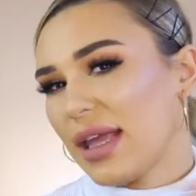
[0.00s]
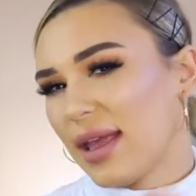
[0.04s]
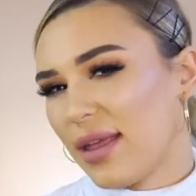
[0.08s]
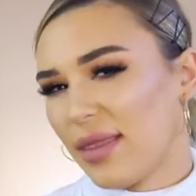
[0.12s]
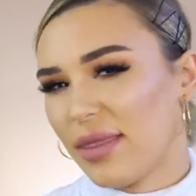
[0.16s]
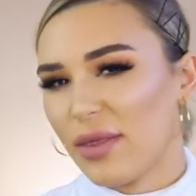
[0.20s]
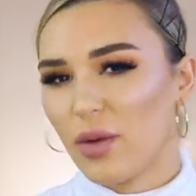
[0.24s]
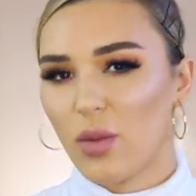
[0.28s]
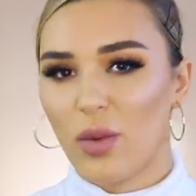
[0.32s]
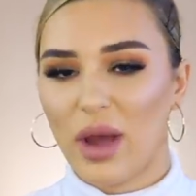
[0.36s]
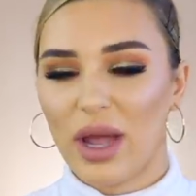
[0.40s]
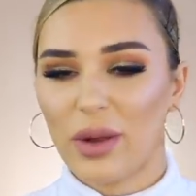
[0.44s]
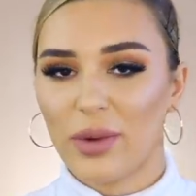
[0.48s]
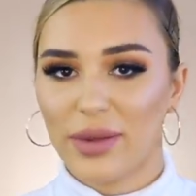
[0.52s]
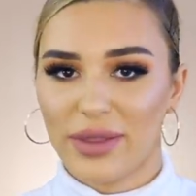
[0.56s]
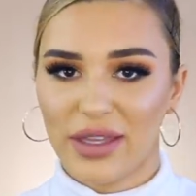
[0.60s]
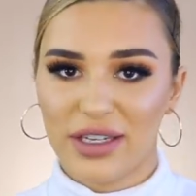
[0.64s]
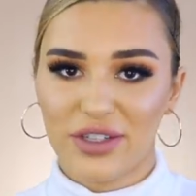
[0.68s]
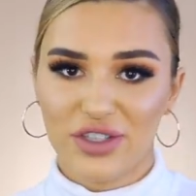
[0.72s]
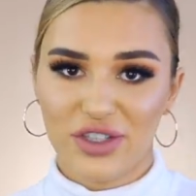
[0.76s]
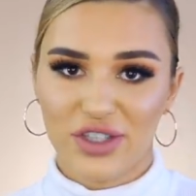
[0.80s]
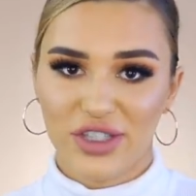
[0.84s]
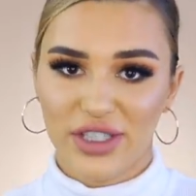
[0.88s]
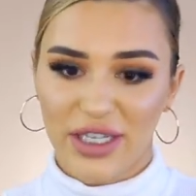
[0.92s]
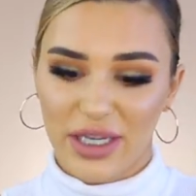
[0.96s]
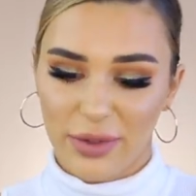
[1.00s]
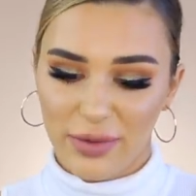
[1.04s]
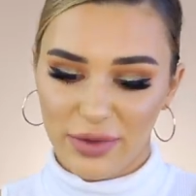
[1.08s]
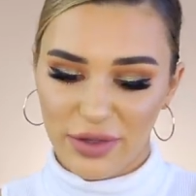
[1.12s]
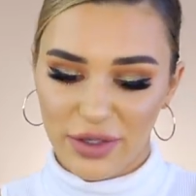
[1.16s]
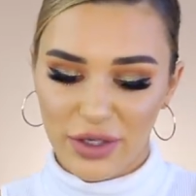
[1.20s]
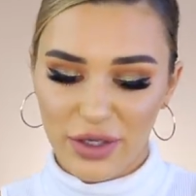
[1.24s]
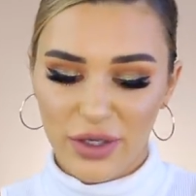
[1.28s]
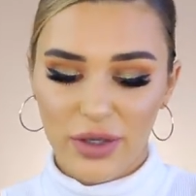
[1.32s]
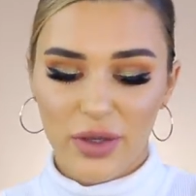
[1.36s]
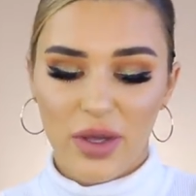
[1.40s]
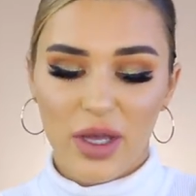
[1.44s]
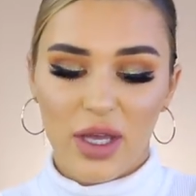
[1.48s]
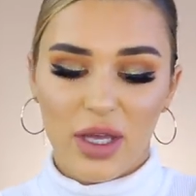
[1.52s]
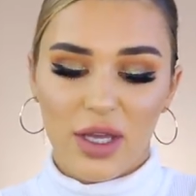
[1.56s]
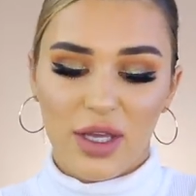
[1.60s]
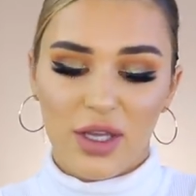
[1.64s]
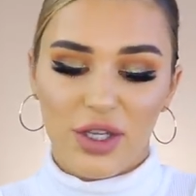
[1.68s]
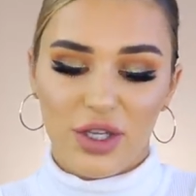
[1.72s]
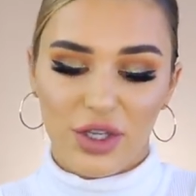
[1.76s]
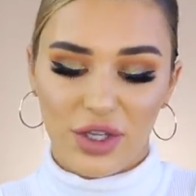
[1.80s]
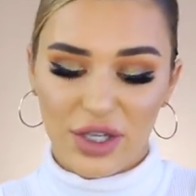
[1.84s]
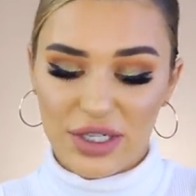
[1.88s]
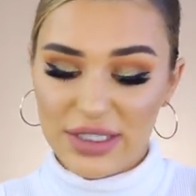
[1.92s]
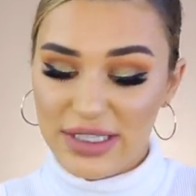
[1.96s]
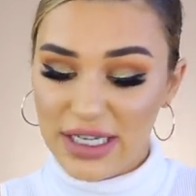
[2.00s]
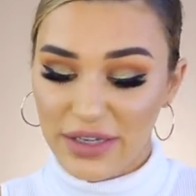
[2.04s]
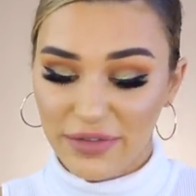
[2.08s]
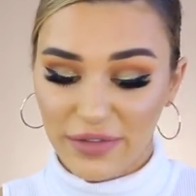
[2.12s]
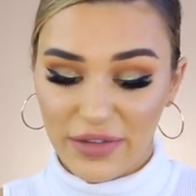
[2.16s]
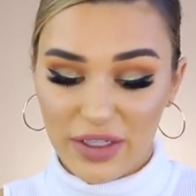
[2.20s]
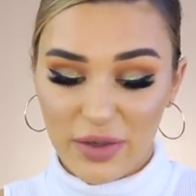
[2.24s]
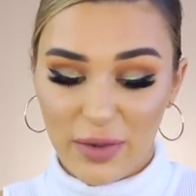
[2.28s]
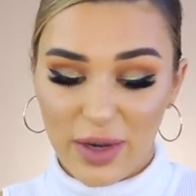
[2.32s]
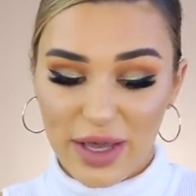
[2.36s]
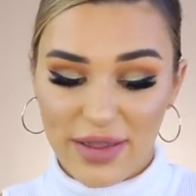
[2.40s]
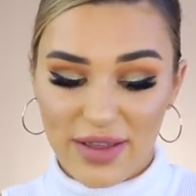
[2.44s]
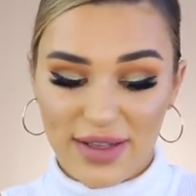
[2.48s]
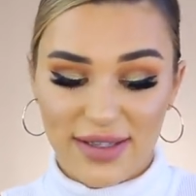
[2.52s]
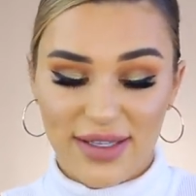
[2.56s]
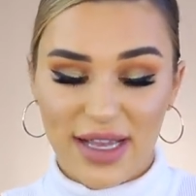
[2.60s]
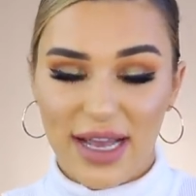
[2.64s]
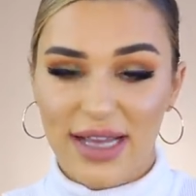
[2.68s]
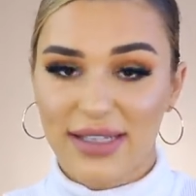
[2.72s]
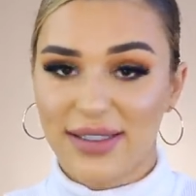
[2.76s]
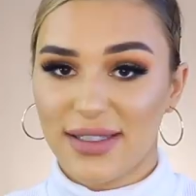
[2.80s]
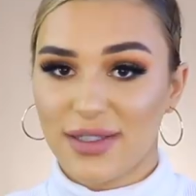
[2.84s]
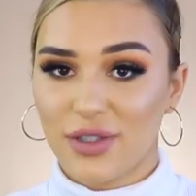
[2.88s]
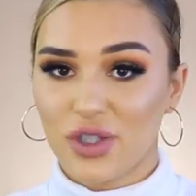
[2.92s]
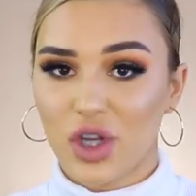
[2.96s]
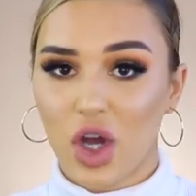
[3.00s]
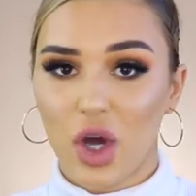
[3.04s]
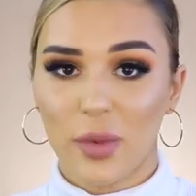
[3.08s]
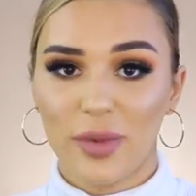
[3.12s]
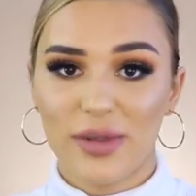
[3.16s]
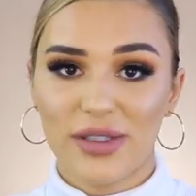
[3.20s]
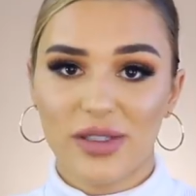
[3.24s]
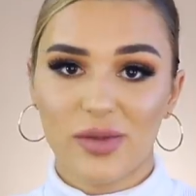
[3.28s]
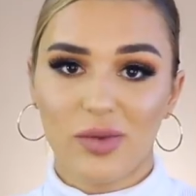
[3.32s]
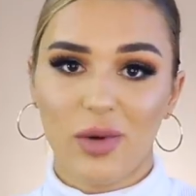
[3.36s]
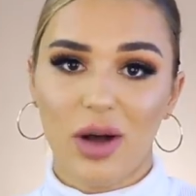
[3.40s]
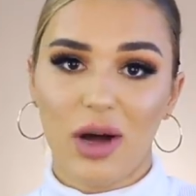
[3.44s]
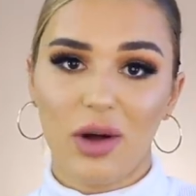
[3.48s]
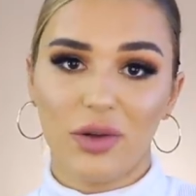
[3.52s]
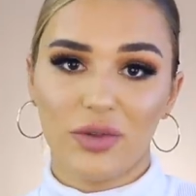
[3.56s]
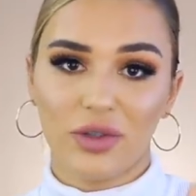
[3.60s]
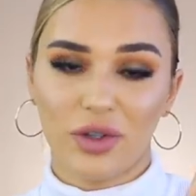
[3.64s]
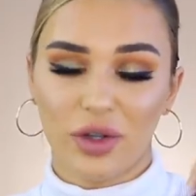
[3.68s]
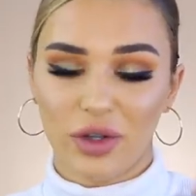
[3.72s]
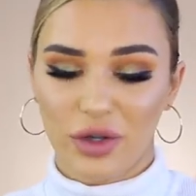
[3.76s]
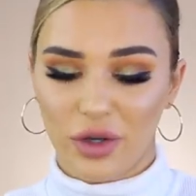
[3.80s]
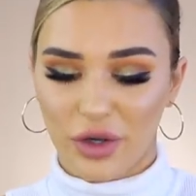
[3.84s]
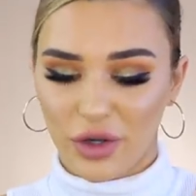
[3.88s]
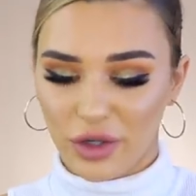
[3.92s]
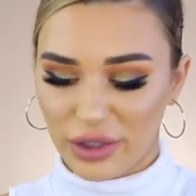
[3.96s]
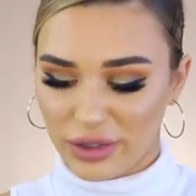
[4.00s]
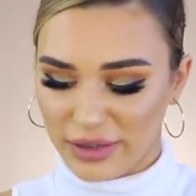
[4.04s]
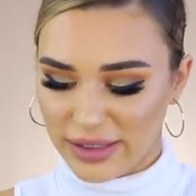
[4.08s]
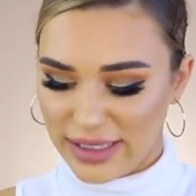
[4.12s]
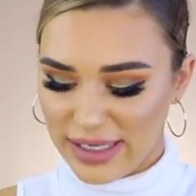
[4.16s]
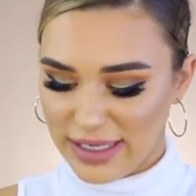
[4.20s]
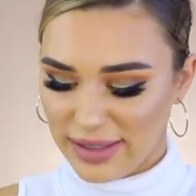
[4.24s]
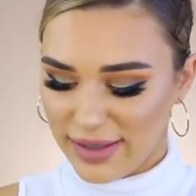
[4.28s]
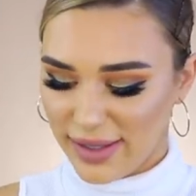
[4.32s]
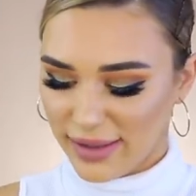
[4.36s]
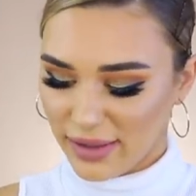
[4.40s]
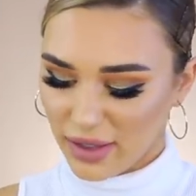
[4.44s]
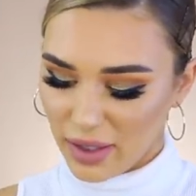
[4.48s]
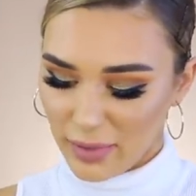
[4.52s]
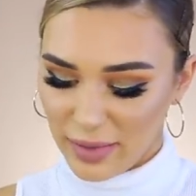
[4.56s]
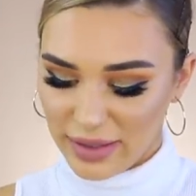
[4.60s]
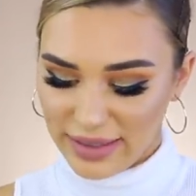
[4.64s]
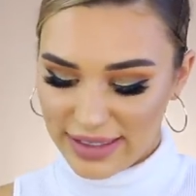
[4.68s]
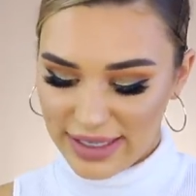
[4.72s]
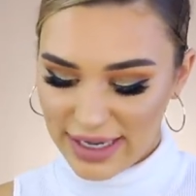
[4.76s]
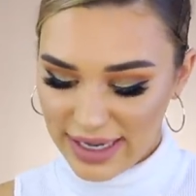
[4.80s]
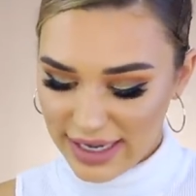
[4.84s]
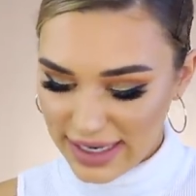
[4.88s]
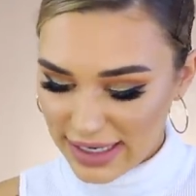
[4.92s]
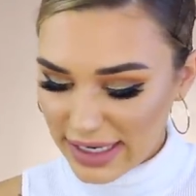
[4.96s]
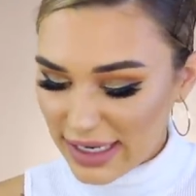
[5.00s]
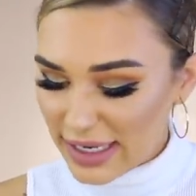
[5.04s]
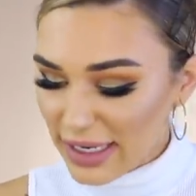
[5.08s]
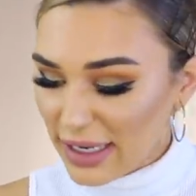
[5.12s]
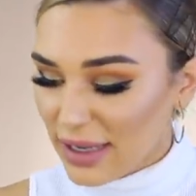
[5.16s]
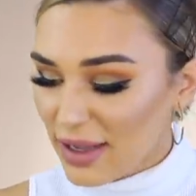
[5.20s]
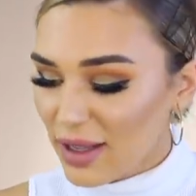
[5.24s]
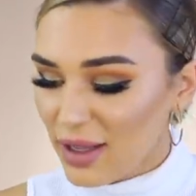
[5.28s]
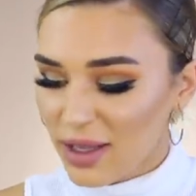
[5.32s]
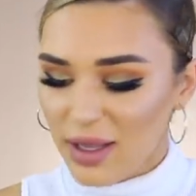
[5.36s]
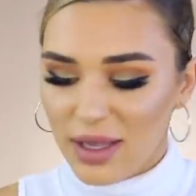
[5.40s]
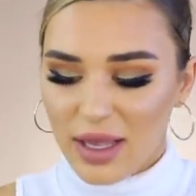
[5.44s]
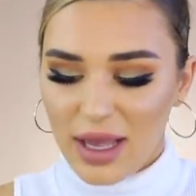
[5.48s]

and the white one that I just shared with you, you can definitely wear this as a top as well, not only like a bikini.